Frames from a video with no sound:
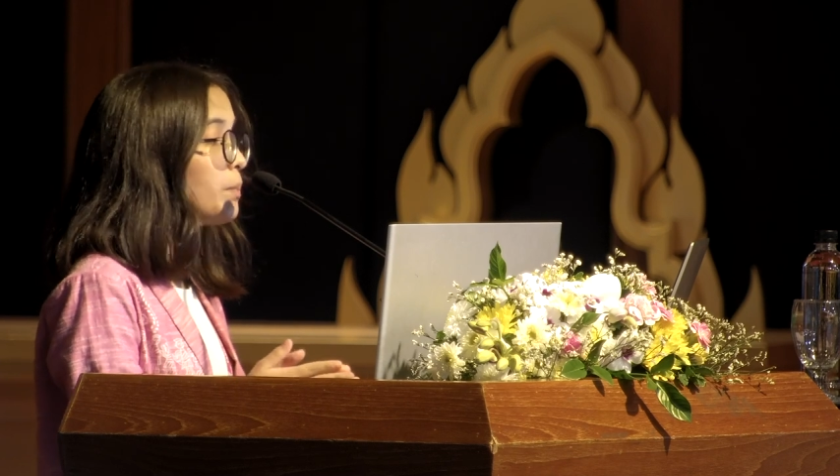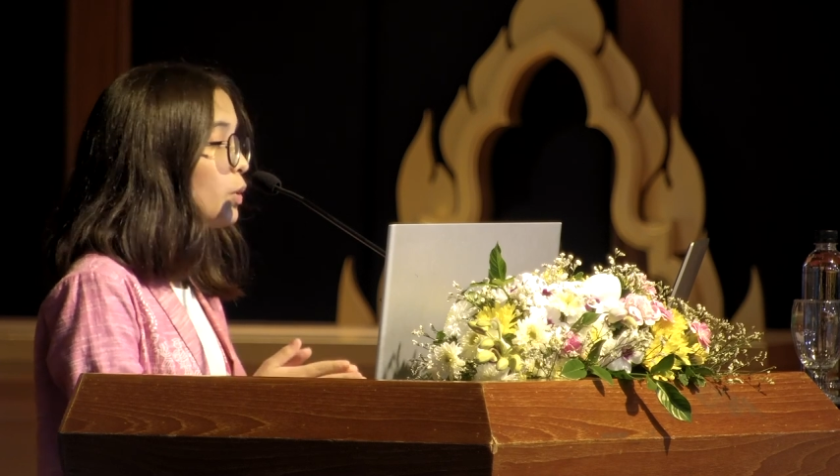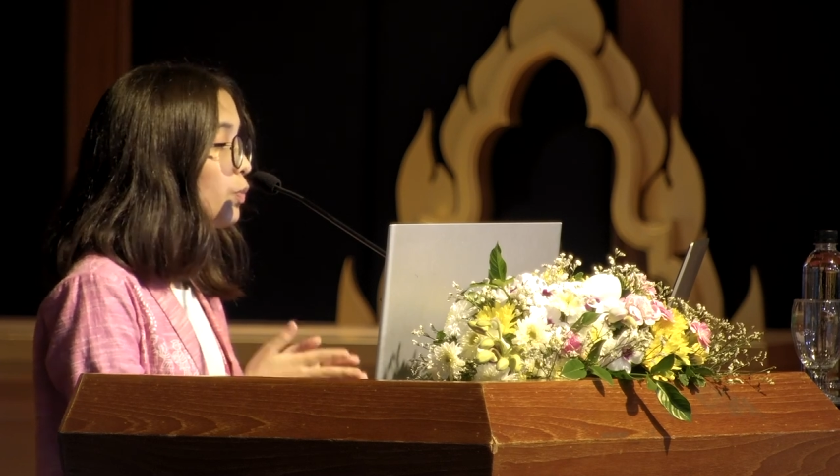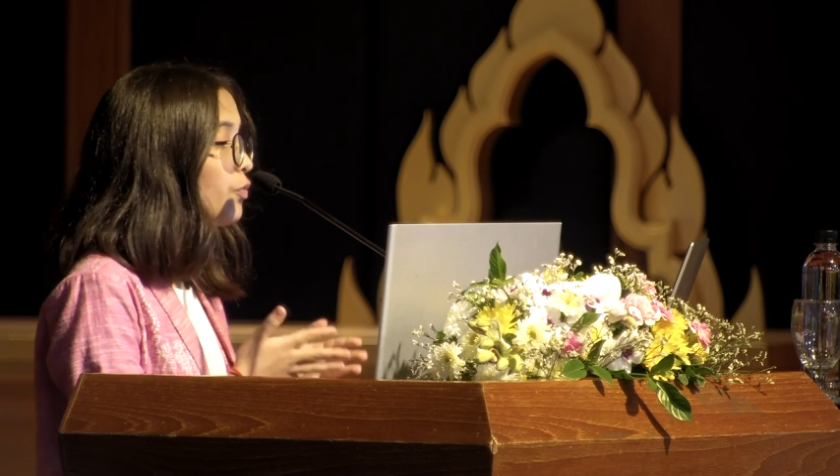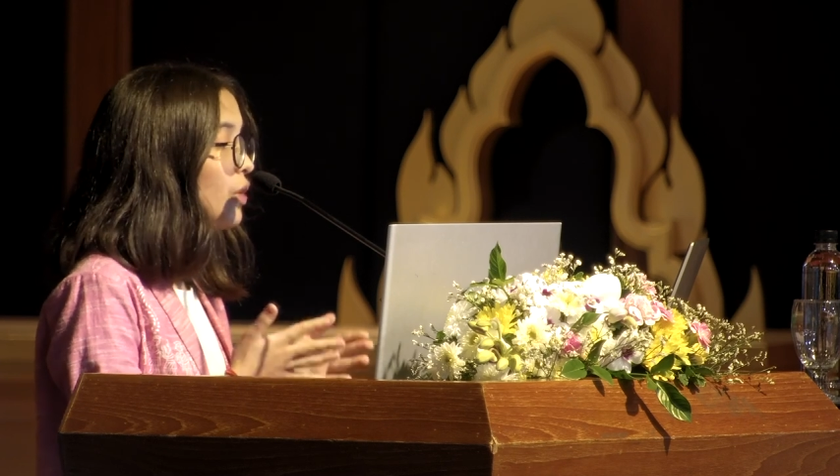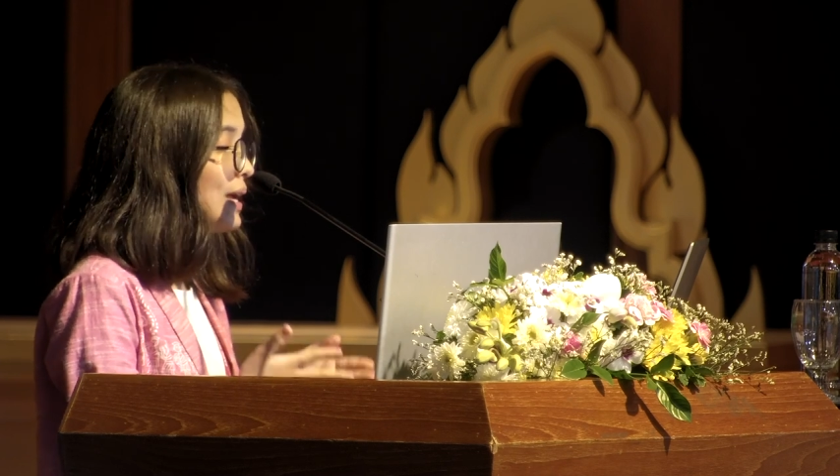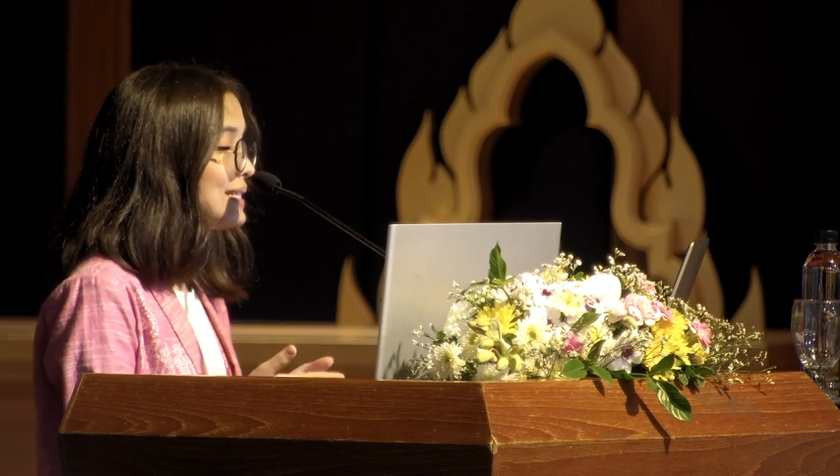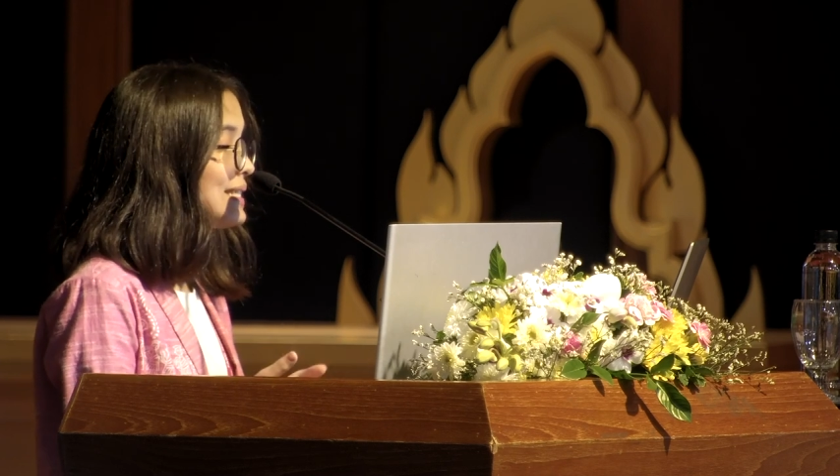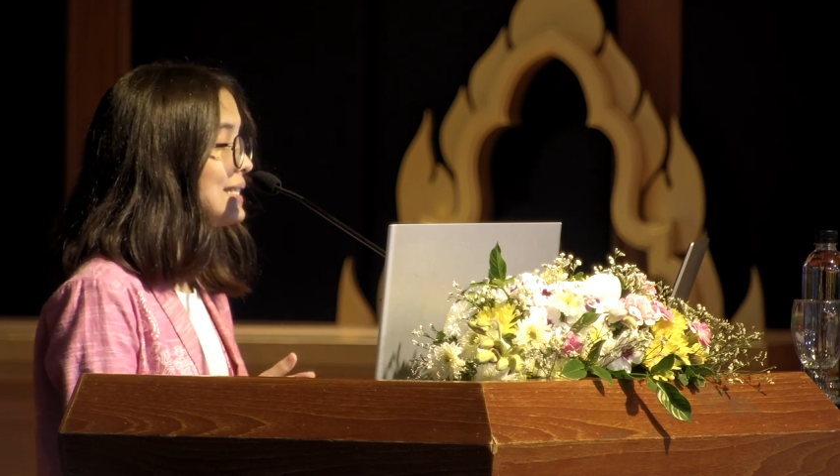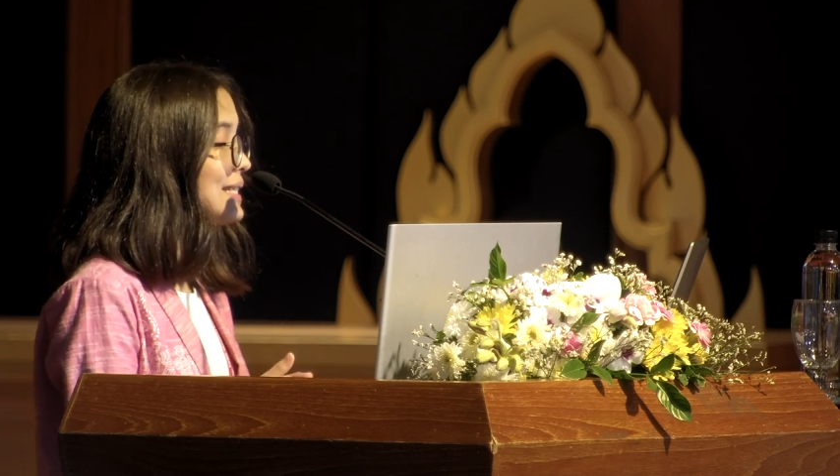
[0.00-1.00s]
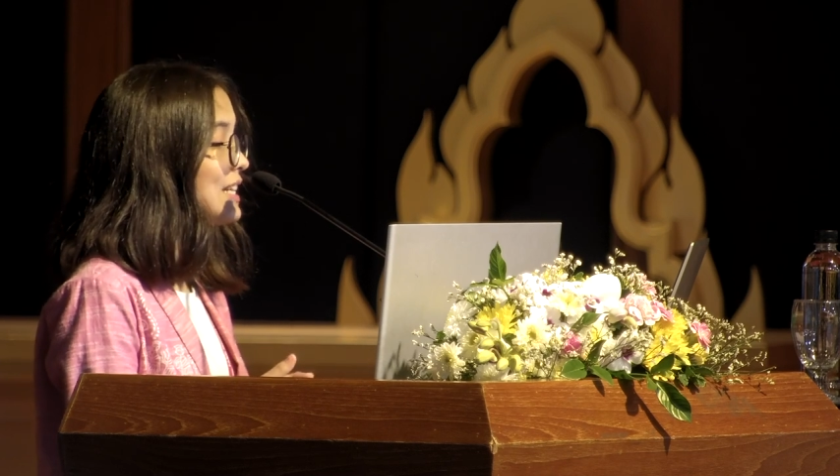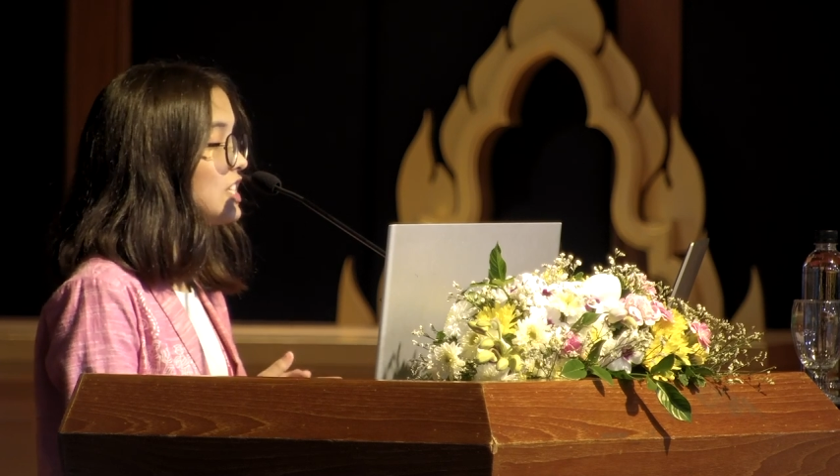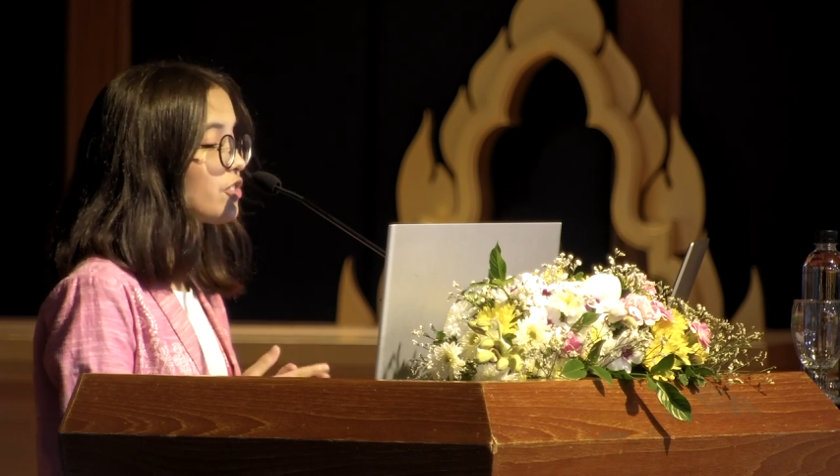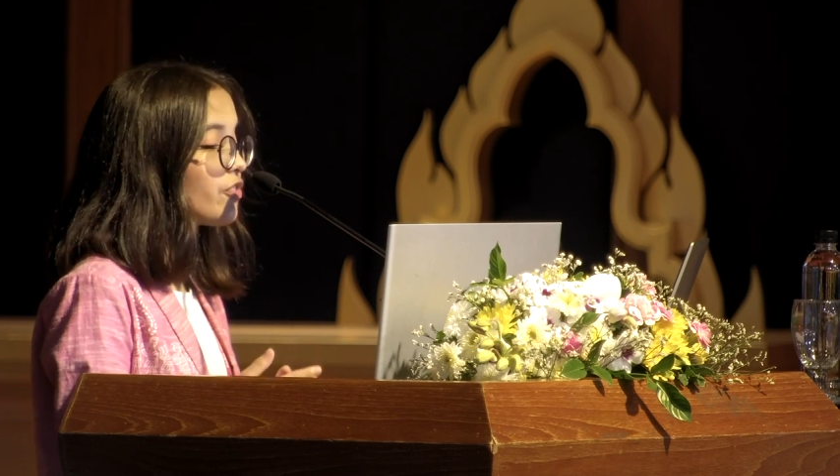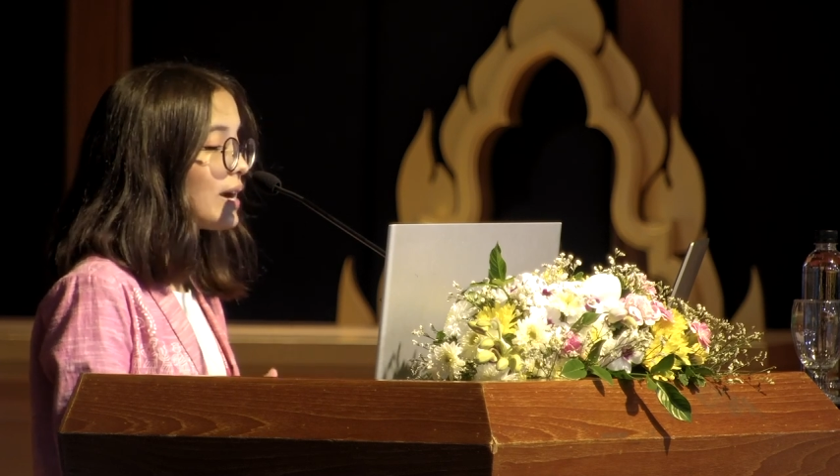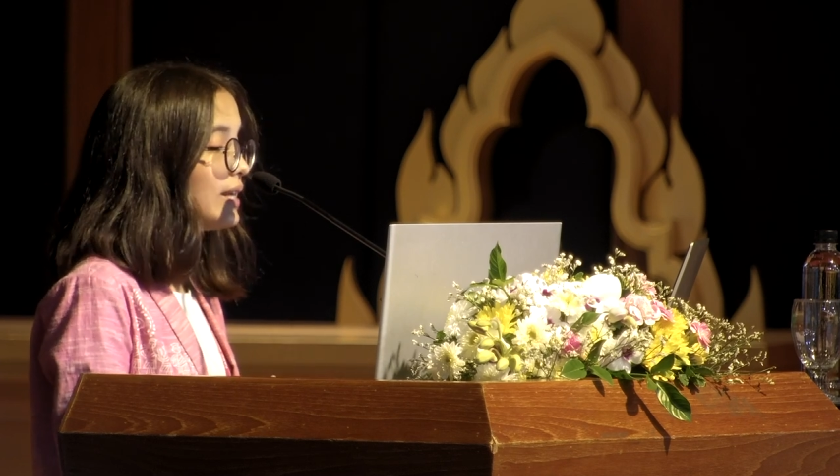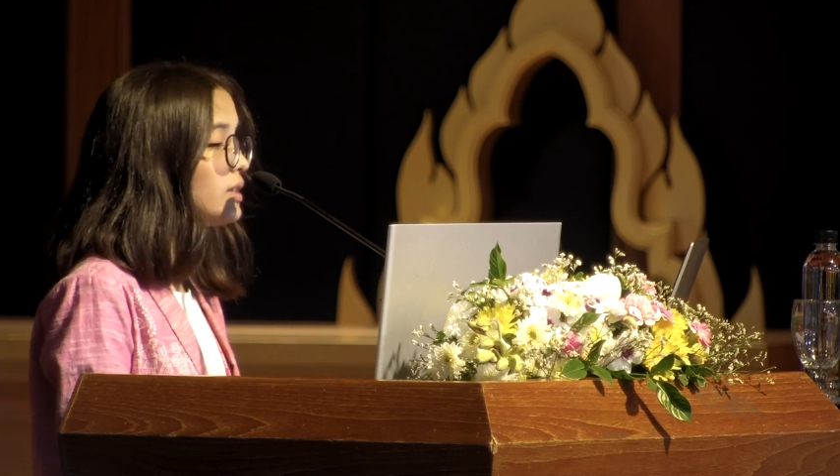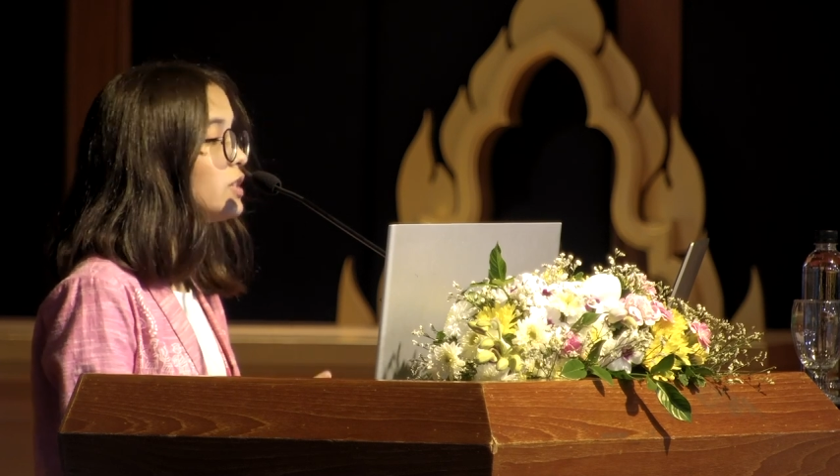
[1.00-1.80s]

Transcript: Pope Francis in his fight